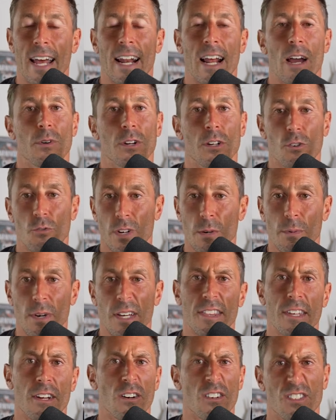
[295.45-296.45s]
And I would agree
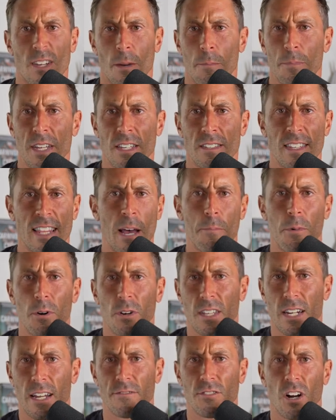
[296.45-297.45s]
with there are some things in that
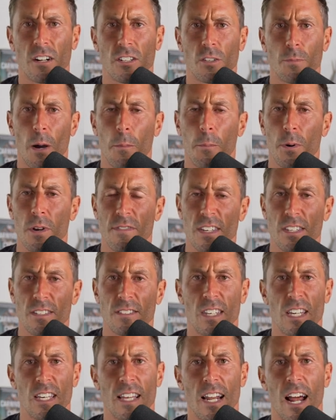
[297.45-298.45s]
book that I've talked about
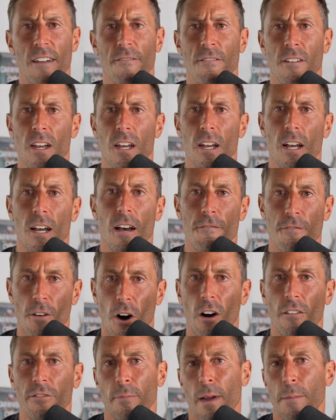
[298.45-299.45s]
previously that I've
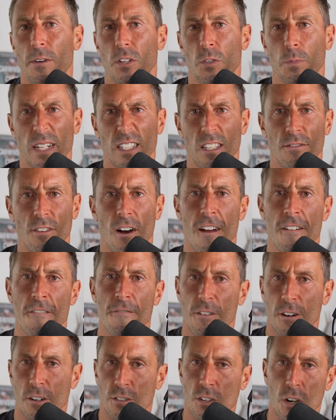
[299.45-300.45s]
evolved my perspective on
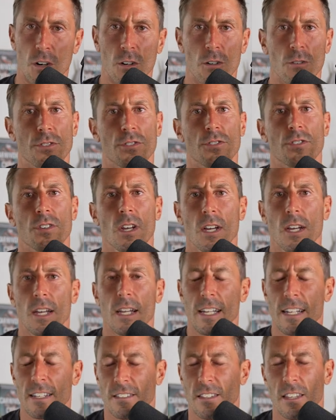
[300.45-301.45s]
fructose,
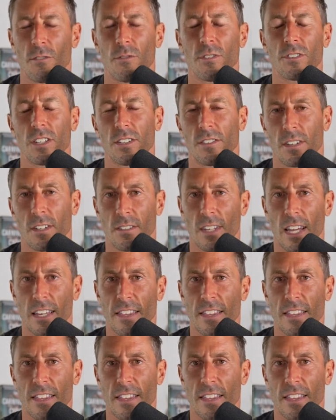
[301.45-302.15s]
insulin resistance.